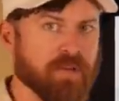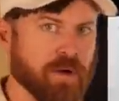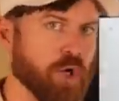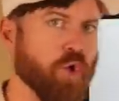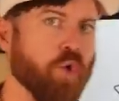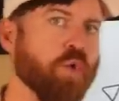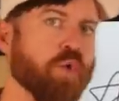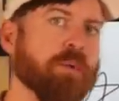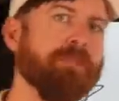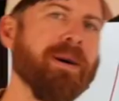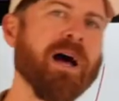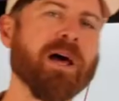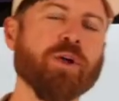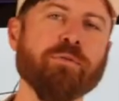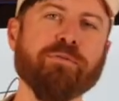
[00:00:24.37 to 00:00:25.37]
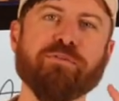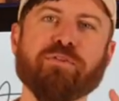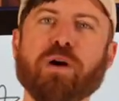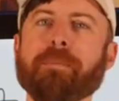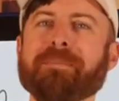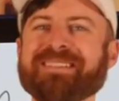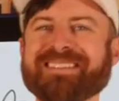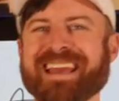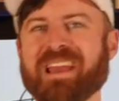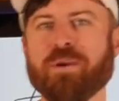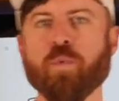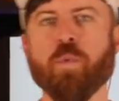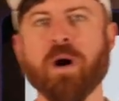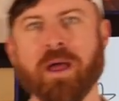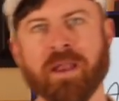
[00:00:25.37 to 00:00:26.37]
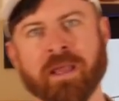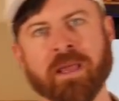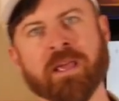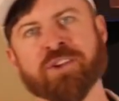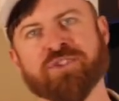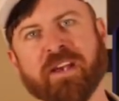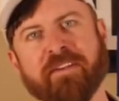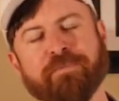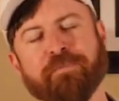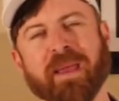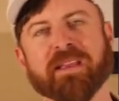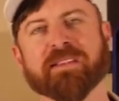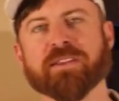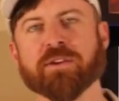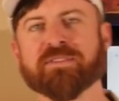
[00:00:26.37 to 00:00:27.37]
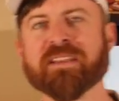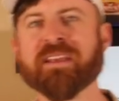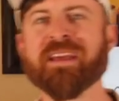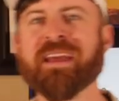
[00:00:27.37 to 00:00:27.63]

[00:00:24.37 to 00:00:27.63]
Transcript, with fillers: their core motto from day one. Jeff Bezos